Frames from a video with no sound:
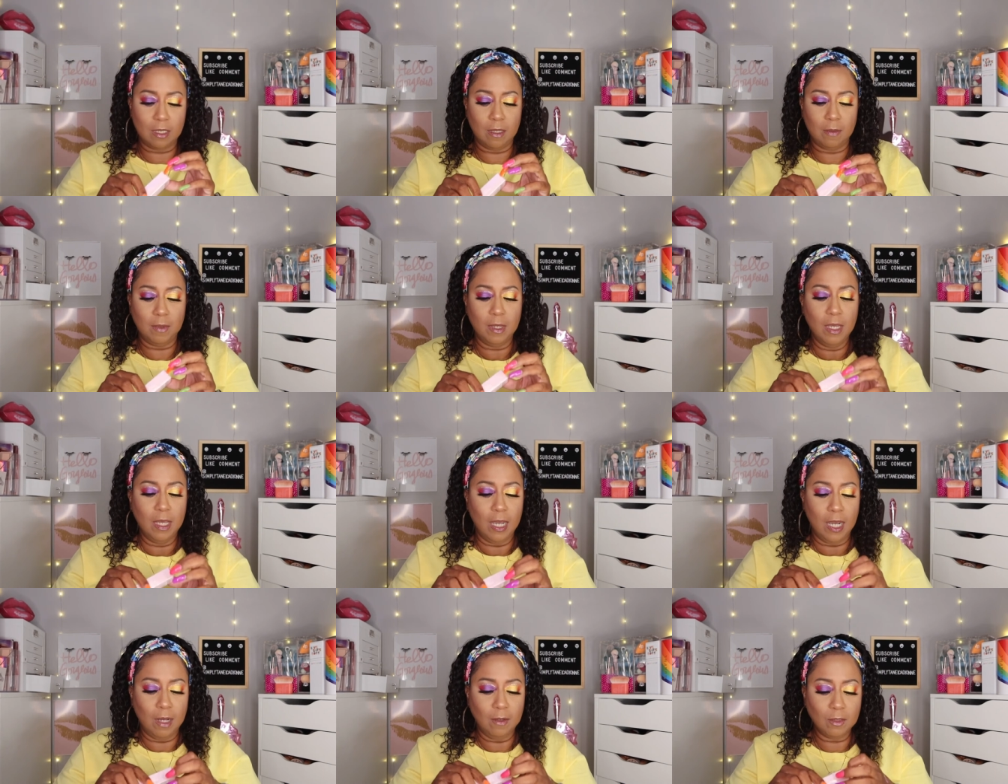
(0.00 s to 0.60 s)
Um,
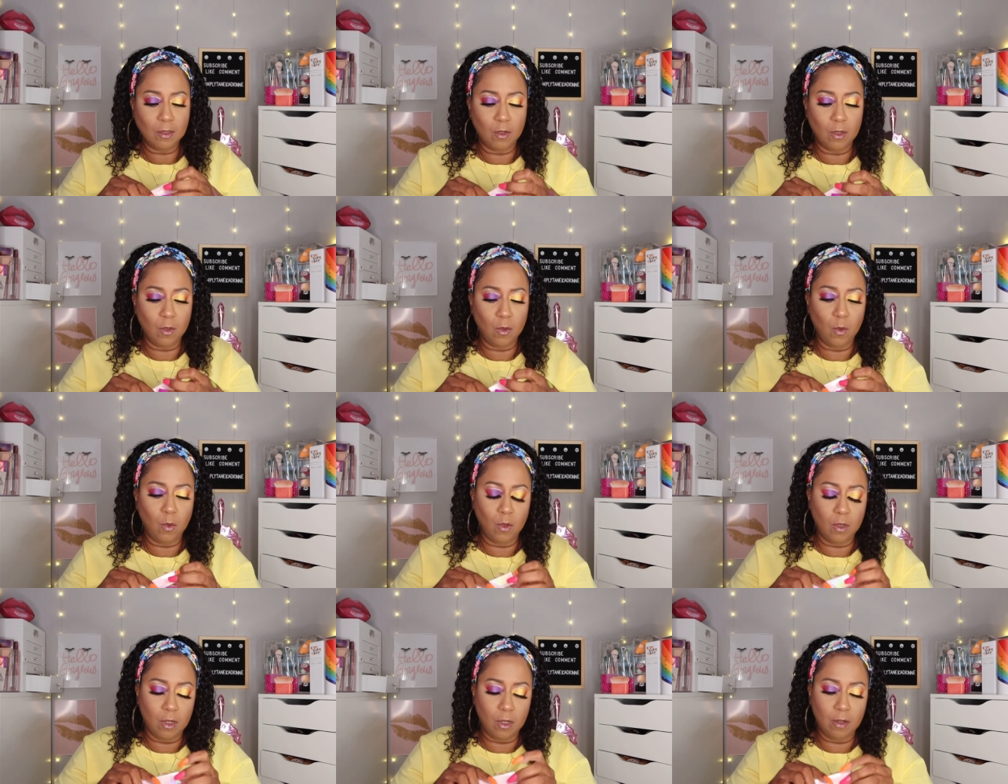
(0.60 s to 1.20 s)
I was going to
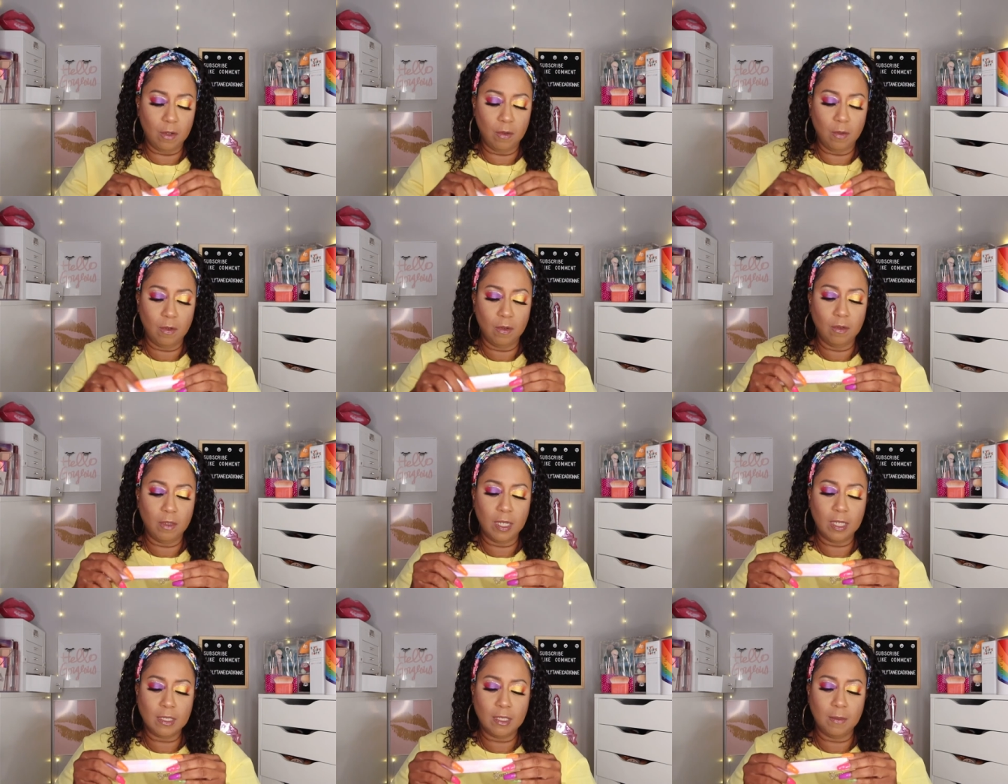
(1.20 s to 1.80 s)
order
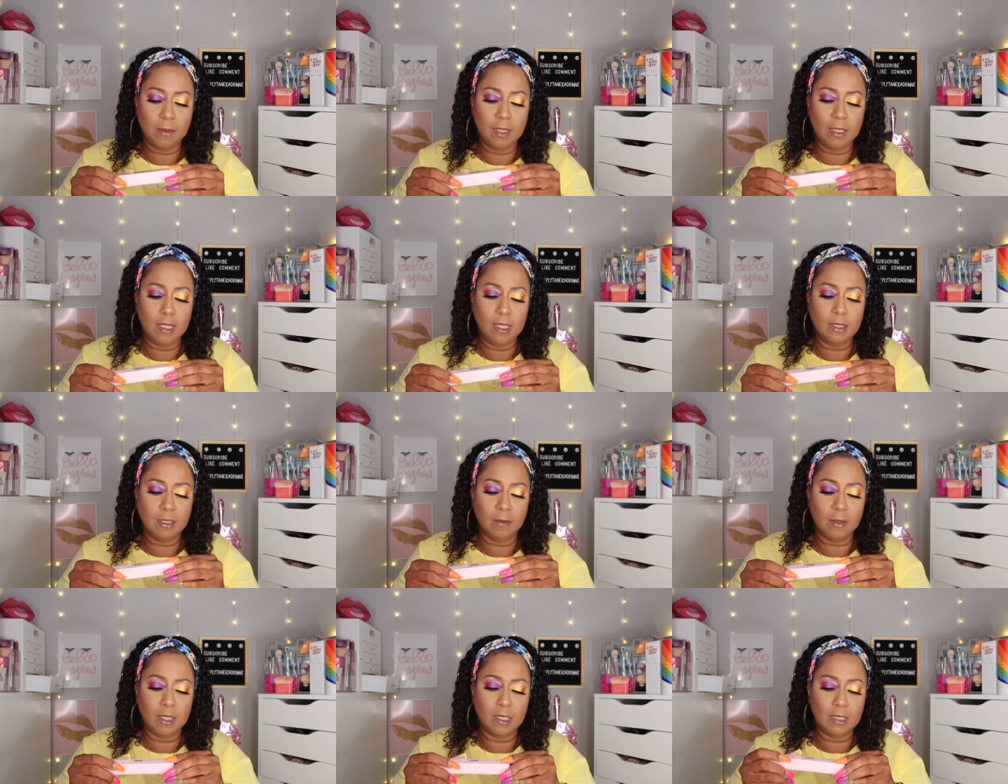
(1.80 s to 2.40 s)
next time I
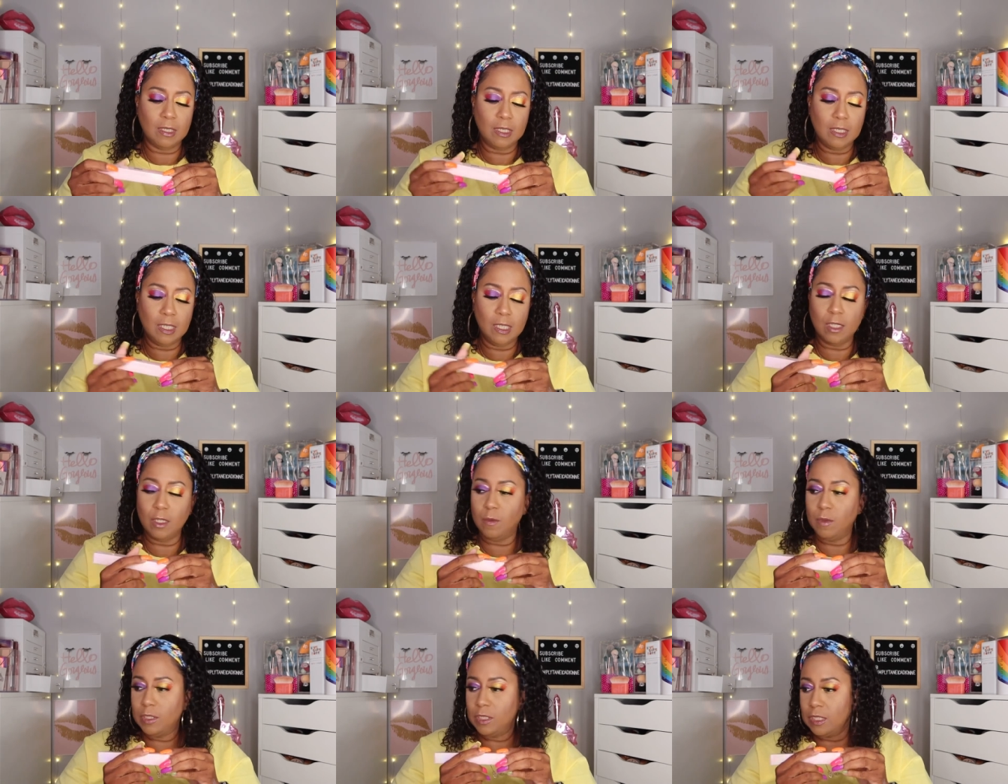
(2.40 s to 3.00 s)
need some
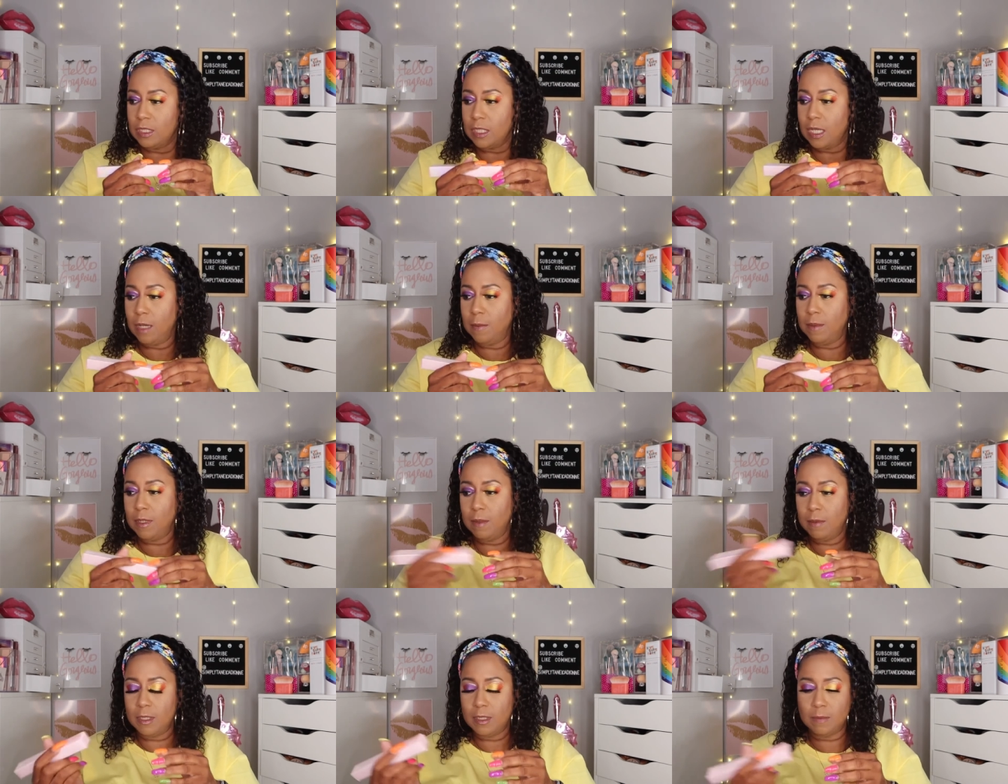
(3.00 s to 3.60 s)
concealer, which is
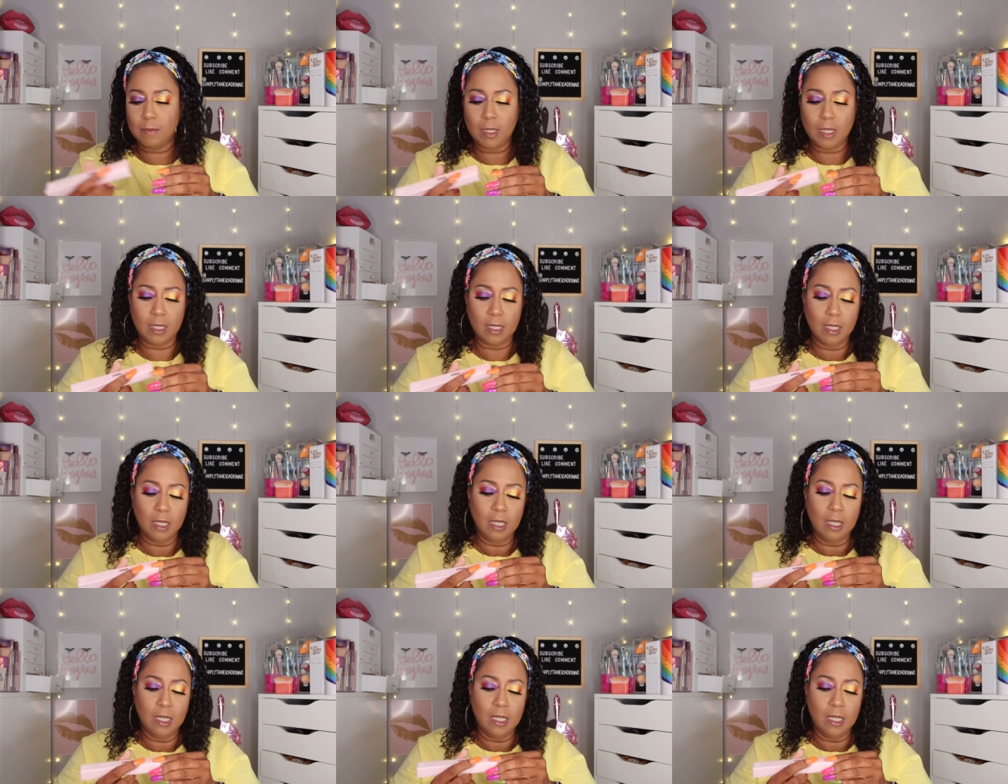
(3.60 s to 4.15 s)
coming up because my